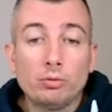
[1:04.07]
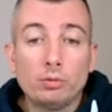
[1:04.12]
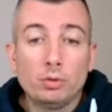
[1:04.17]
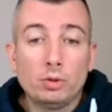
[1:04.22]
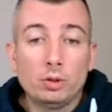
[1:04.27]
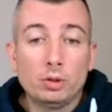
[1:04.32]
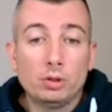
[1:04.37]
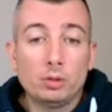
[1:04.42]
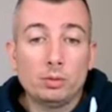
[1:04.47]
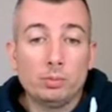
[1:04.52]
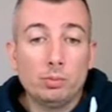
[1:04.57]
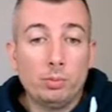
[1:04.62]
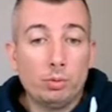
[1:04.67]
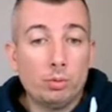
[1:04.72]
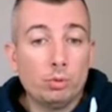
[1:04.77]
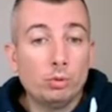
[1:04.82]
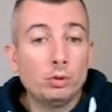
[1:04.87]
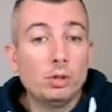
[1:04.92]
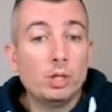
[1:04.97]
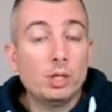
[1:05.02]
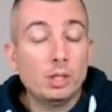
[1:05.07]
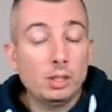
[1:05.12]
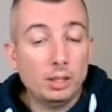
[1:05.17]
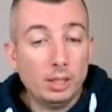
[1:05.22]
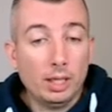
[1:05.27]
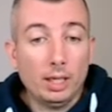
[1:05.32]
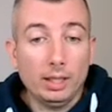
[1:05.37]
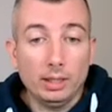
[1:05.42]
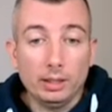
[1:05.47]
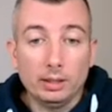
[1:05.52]
the pawn
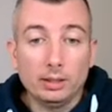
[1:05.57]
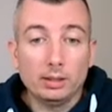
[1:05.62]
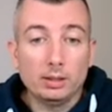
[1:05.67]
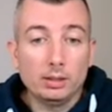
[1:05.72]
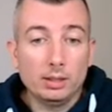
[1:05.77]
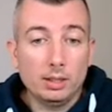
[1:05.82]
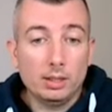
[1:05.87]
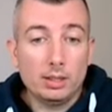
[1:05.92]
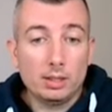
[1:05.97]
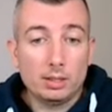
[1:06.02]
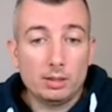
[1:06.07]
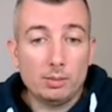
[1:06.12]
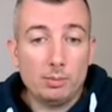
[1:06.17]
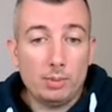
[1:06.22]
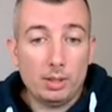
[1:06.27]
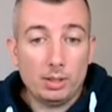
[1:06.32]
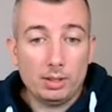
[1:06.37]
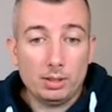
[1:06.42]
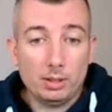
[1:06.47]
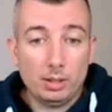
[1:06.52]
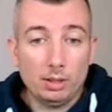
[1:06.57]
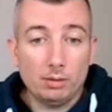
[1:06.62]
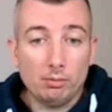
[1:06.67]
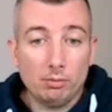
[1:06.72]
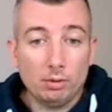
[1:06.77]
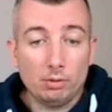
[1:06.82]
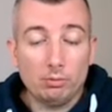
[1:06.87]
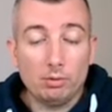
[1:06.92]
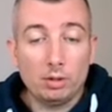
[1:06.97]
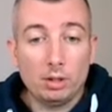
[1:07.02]
knight. This is the best thing
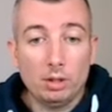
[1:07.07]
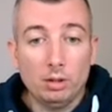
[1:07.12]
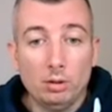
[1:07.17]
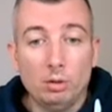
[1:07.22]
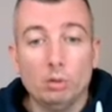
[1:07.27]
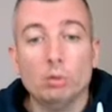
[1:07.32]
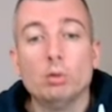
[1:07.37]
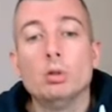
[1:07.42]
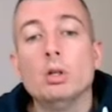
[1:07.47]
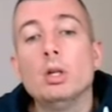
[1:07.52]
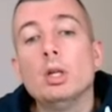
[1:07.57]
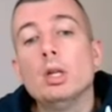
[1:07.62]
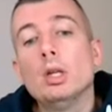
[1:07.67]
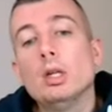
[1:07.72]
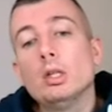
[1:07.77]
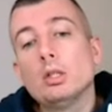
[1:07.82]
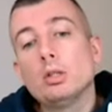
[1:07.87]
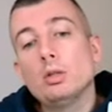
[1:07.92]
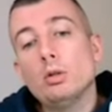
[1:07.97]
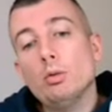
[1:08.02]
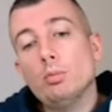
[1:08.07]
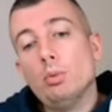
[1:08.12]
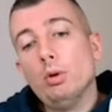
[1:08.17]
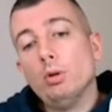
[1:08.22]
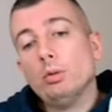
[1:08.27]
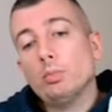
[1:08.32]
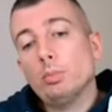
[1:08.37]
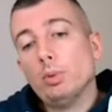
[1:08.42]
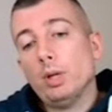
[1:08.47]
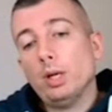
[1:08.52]
what we can do. So
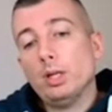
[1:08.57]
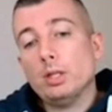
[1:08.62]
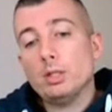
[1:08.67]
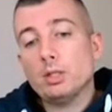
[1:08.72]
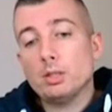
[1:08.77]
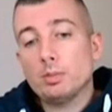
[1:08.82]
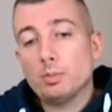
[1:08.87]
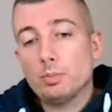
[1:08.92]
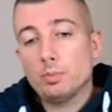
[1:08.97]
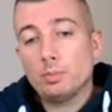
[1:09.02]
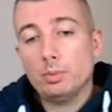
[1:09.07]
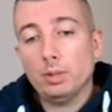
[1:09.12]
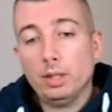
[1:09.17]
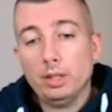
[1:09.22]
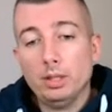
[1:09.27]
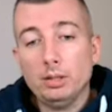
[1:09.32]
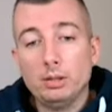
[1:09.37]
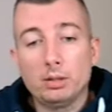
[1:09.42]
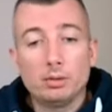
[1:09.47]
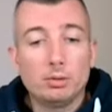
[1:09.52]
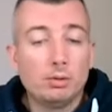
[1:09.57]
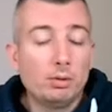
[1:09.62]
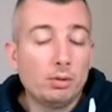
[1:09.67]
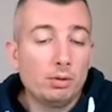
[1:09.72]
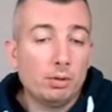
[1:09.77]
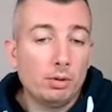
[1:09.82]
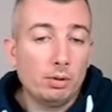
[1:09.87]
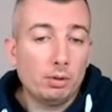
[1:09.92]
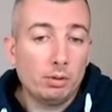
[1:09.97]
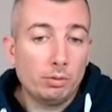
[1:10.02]
both players played
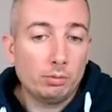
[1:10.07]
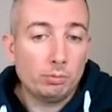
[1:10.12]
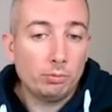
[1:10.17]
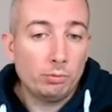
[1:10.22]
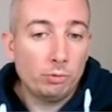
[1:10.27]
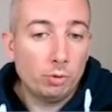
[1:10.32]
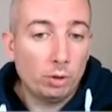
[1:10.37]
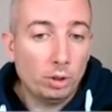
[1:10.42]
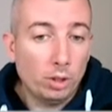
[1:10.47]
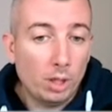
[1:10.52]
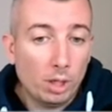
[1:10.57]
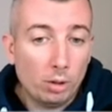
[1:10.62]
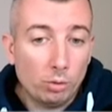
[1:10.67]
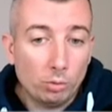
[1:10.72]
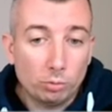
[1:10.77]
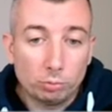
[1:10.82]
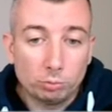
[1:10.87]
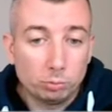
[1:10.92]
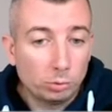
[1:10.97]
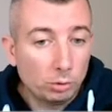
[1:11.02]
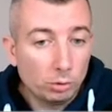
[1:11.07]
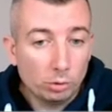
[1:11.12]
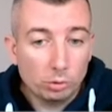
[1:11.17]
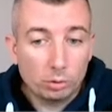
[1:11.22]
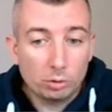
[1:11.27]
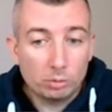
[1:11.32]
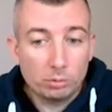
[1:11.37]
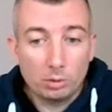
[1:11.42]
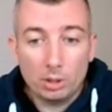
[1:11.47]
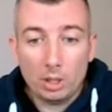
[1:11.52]
for now
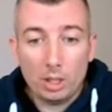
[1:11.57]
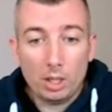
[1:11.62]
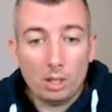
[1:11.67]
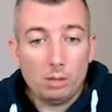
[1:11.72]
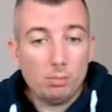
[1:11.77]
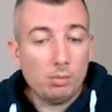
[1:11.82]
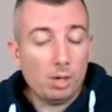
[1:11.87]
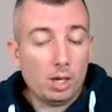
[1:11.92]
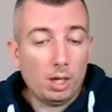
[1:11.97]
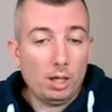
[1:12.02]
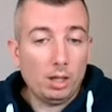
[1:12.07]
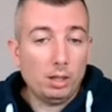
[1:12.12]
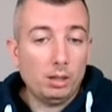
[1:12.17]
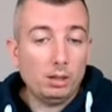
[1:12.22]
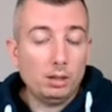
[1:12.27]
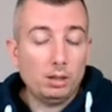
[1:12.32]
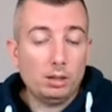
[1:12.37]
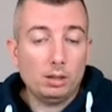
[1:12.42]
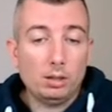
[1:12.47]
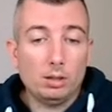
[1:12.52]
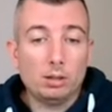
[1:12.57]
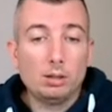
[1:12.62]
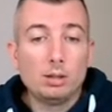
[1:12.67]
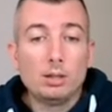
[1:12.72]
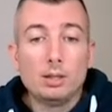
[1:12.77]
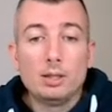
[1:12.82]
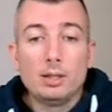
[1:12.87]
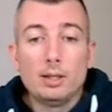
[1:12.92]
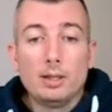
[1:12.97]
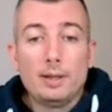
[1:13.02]
good game, and
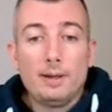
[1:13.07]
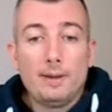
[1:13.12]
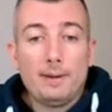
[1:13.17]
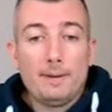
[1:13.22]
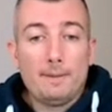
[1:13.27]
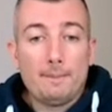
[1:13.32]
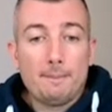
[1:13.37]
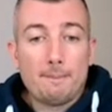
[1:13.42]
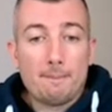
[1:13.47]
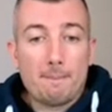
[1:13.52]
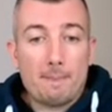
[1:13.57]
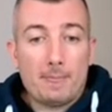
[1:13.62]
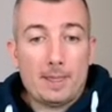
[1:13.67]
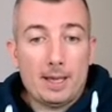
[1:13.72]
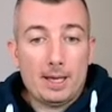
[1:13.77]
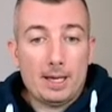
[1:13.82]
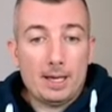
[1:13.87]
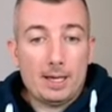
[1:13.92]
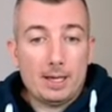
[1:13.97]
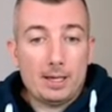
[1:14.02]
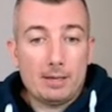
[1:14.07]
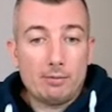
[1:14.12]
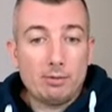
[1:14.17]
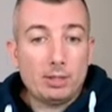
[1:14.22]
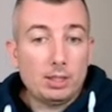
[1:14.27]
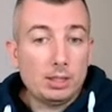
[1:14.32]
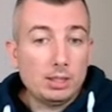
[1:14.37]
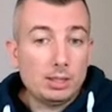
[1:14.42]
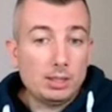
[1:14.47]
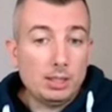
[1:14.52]
we
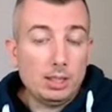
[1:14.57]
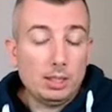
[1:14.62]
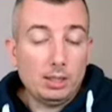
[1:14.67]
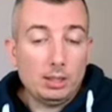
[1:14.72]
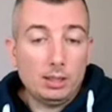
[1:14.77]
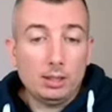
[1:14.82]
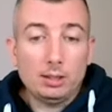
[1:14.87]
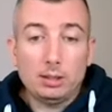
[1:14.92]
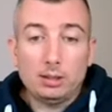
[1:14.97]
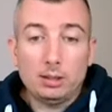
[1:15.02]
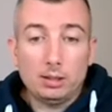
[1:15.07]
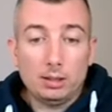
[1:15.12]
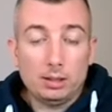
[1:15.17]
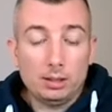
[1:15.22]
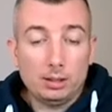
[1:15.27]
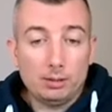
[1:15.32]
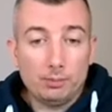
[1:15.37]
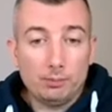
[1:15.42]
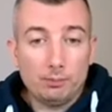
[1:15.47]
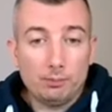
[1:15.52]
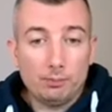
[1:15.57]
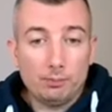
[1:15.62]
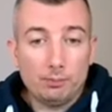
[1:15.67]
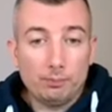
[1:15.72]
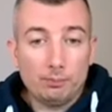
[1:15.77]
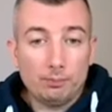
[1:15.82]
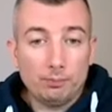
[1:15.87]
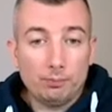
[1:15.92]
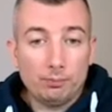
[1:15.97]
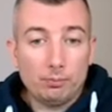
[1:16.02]
can say
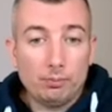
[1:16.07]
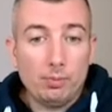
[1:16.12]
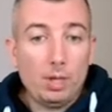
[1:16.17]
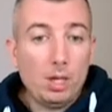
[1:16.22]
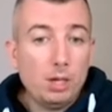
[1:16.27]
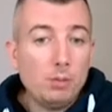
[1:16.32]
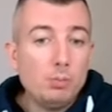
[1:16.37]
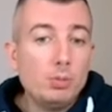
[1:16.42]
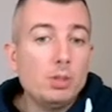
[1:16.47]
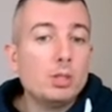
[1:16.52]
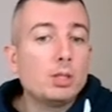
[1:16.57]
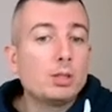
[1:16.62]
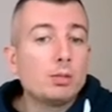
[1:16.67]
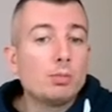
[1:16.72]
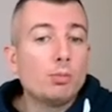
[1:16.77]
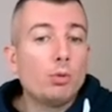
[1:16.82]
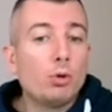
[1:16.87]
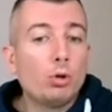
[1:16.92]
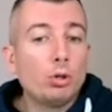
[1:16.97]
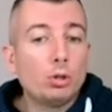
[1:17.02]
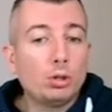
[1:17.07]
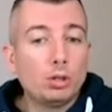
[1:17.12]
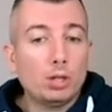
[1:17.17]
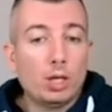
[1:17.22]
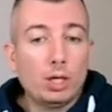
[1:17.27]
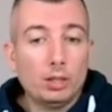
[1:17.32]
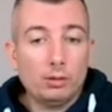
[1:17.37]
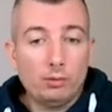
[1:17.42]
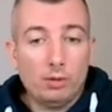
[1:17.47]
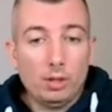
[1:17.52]
that maybe small
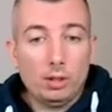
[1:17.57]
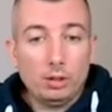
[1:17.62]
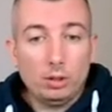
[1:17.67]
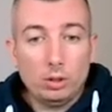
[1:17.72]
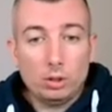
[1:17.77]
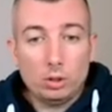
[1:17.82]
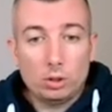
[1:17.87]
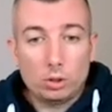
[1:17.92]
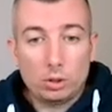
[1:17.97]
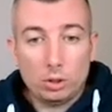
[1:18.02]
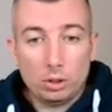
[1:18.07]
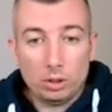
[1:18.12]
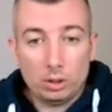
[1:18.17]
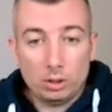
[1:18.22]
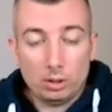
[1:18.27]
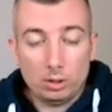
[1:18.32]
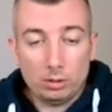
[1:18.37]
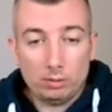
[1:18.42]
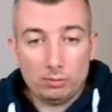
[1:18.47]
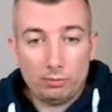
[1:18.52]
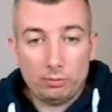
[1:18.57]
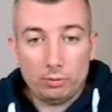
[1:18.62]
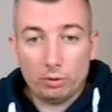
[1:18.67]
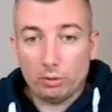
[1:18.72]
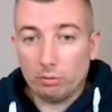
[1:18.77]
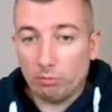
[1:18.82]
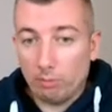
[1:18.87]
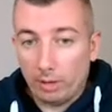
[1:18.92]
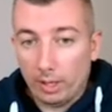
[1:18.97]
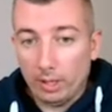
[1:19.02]
advantage for
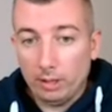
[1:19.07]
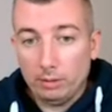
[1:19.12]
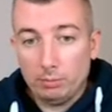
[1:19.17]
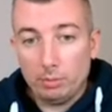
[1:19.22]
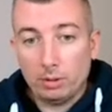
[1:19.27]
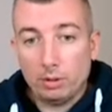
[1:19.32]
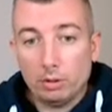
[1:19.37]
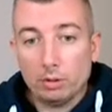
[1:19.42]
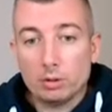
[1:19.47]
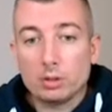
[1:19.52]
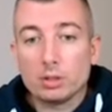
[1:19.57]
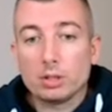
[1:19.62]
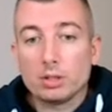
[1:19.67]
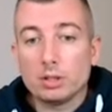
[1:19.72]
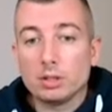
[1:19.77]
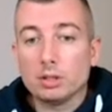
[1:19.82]
White, because